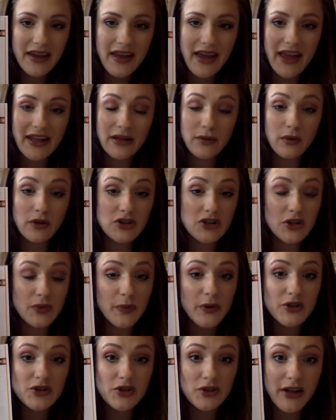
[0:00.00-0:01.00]
and I want you to
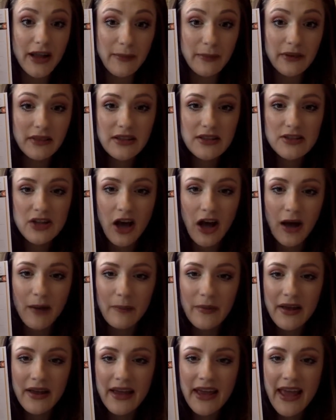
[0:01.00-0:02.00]
put your name at the top,
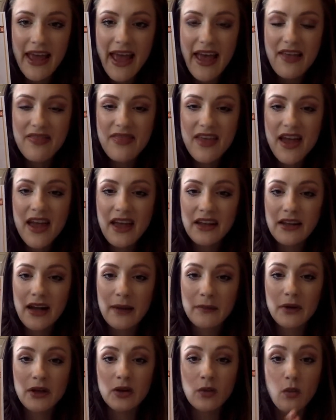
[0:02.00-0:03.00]
and then
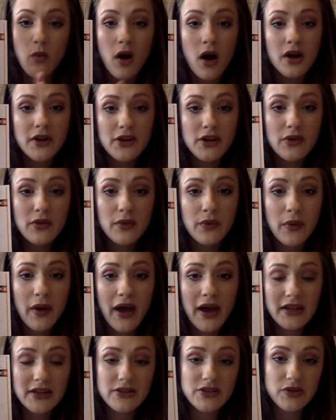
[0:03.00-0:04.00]
I'm going to walk you through
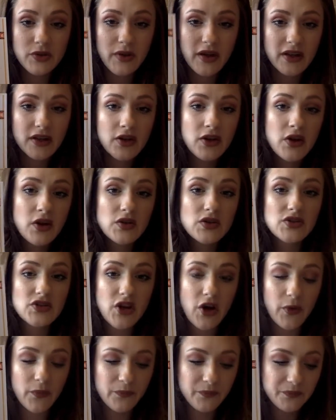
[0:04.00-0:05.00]
how to do it. So
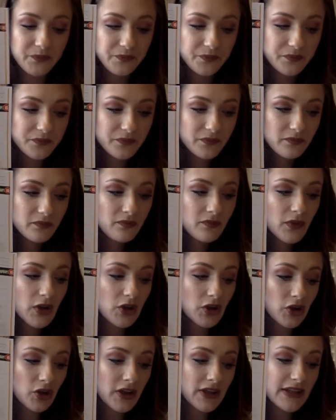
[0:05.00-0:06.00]

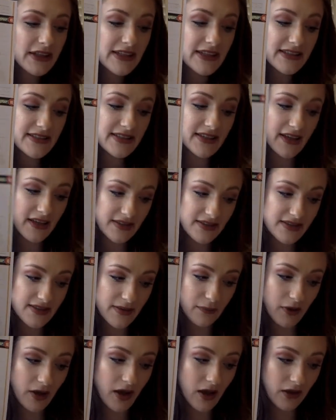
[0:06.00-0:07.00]
you're going to need to get some
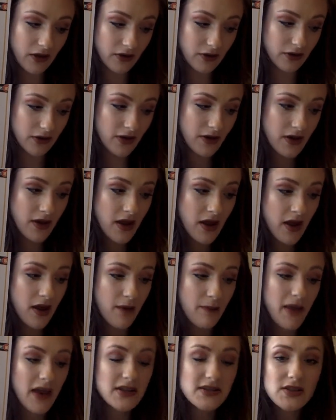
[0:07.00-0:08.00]
colored
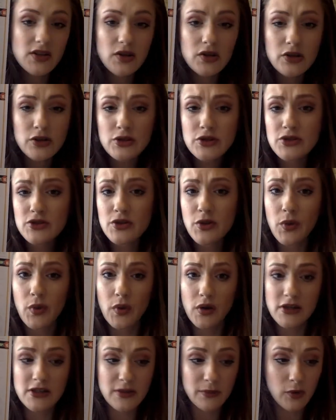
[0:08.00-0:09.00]
pencils
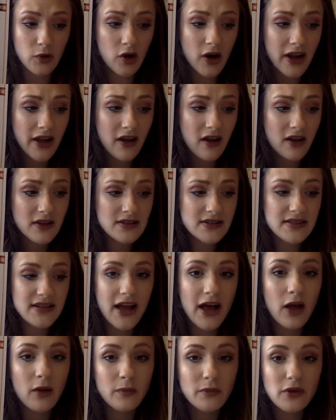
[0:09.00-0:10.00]
or some crayons to
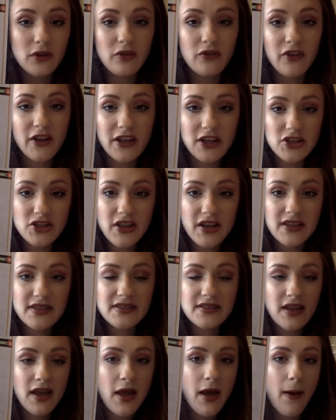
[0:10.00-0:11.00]
help you finish this,
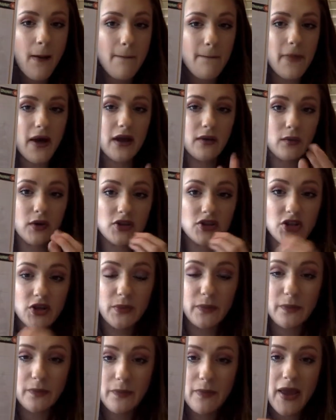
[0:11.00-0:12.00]
but I want you to
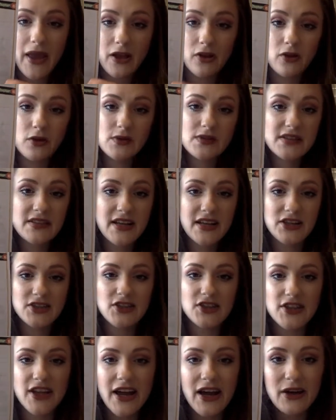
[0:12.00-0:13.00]
pay close
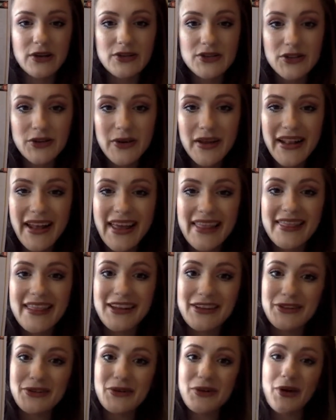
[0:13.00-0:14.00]
attention to how to do it, and
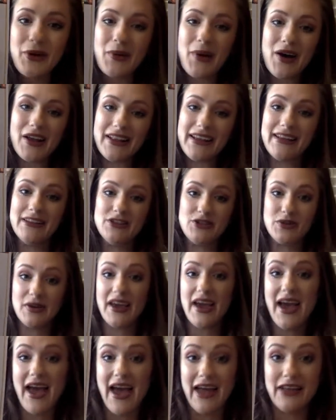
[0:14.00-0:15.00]
then you'll go on and do it
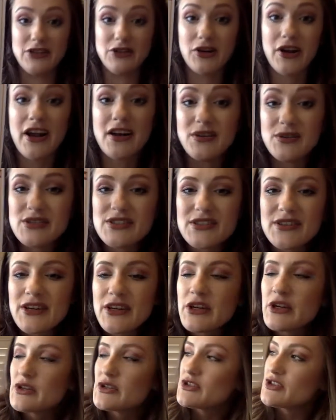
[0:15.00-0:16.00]
at your house.
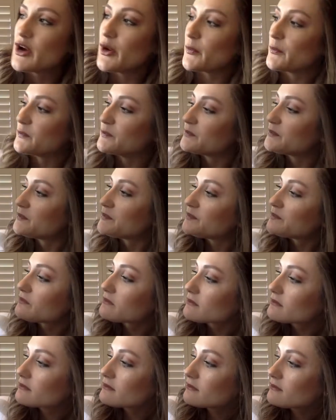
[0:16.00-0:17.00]
So
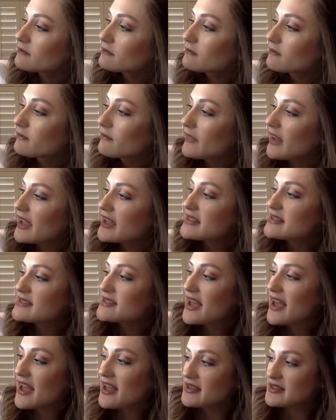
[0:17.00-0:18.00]
it
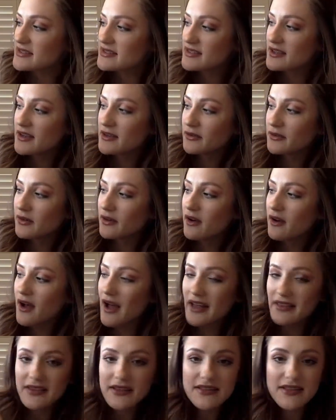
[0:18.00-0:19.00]
says
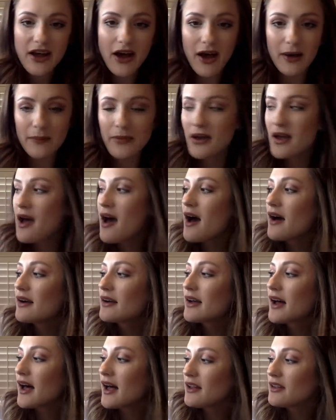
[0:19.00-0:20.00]
at the top,
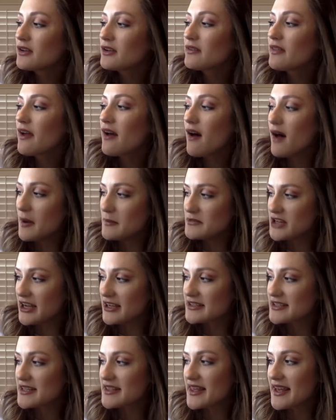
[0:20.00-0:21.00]
color the
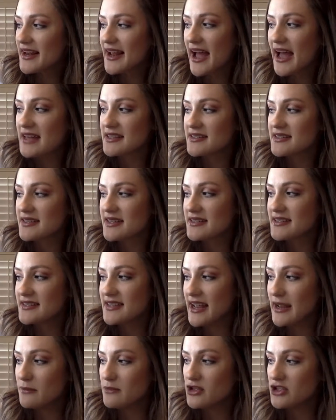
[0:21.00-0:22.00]
object that has the
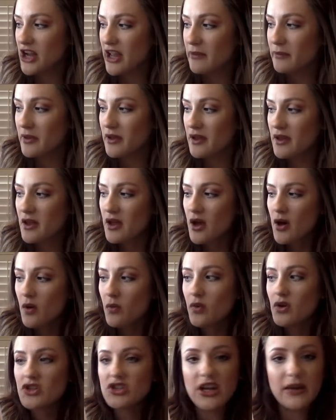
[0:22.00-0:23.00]
same shape.
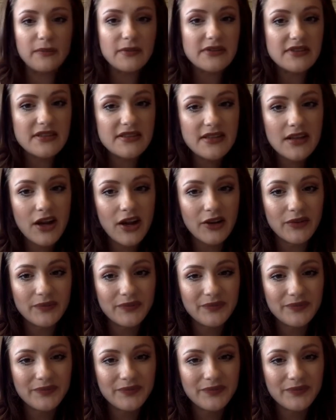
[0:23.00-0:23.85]
What shape is this here?